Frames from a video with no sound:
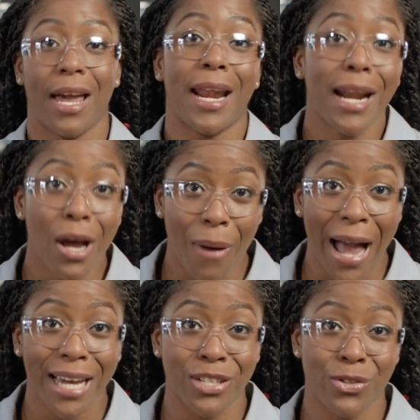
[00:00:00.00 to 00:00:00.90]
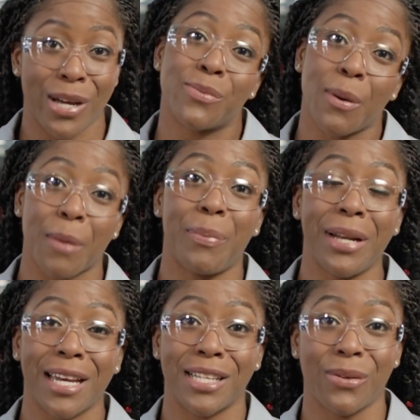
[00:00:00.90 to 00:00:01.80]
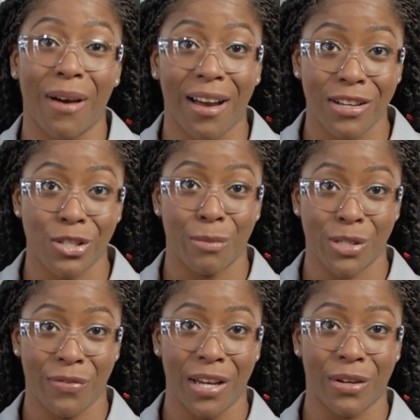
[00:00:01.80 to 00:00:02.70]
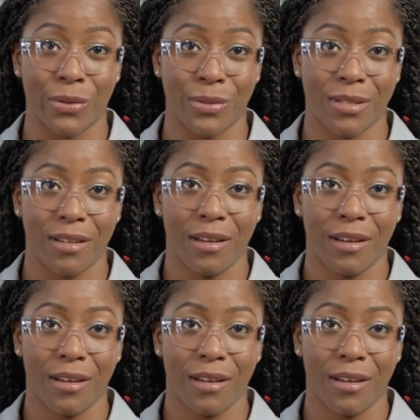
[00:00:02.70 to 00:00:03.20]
And I know I can trust what we're putting into our customers' vehicles.